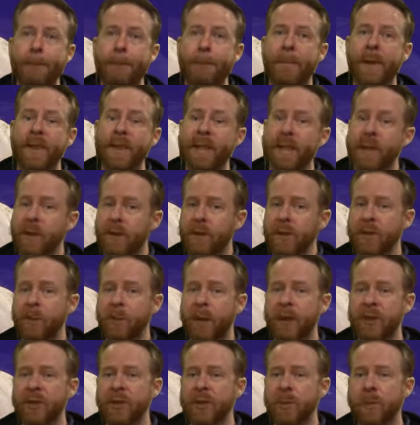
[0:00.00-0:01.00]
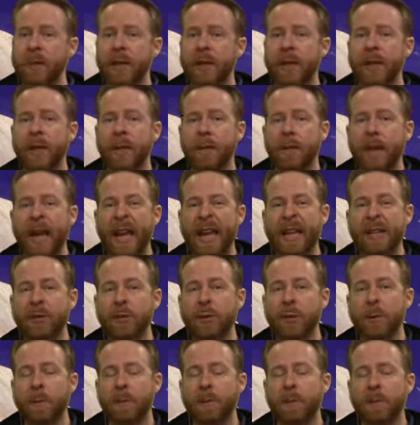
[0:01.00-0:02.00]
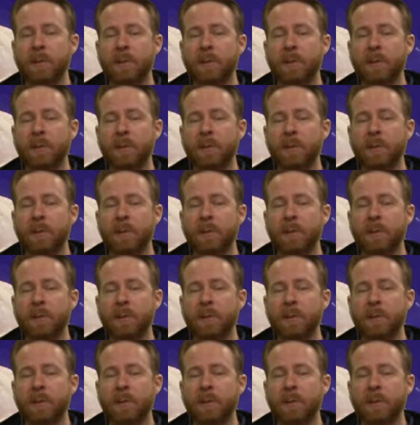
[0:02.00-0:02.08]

but they also might just pick up extra